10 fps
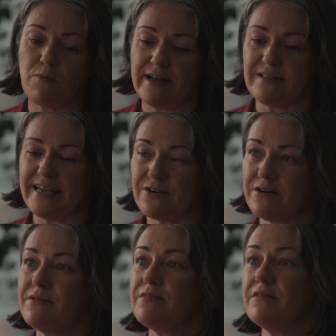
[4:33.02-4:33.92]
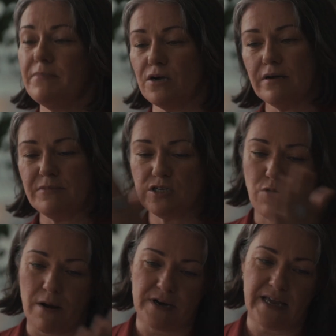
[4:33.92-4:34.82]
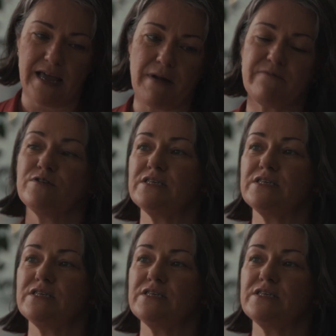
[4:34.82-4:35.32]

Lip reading: A while later, the mirror image property came up for